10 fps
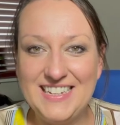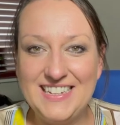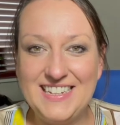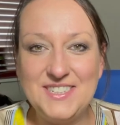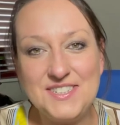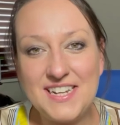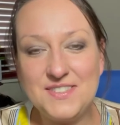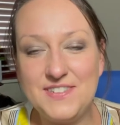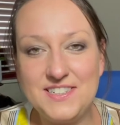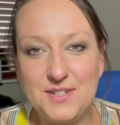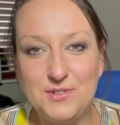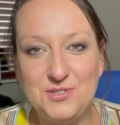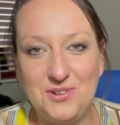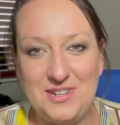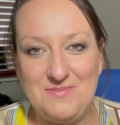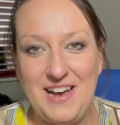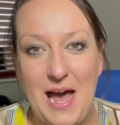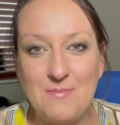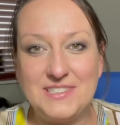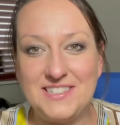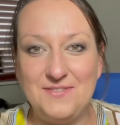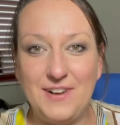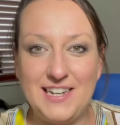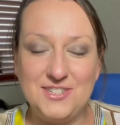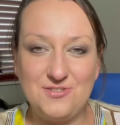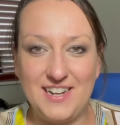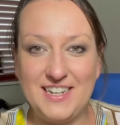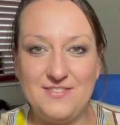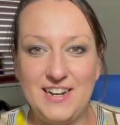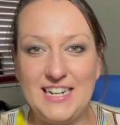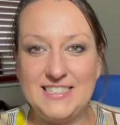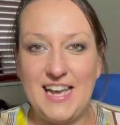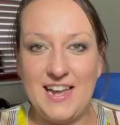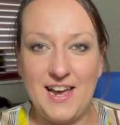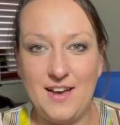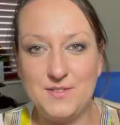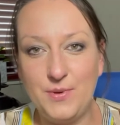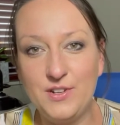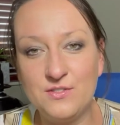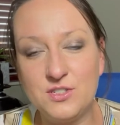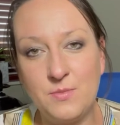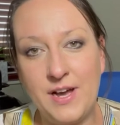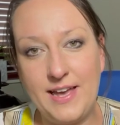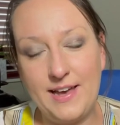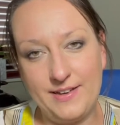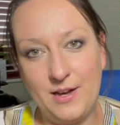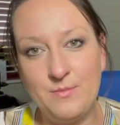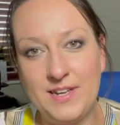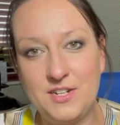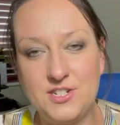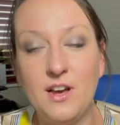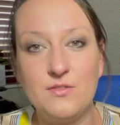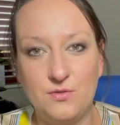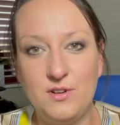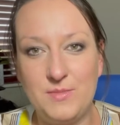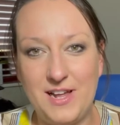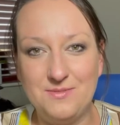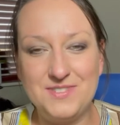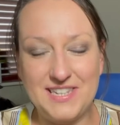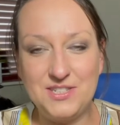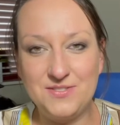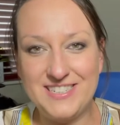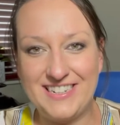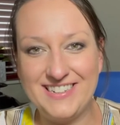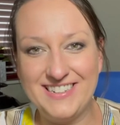In today's video we're talking about Amazon valid tracking rate, and I have spoken to my account manager at Royal Mail. Stay tuned in.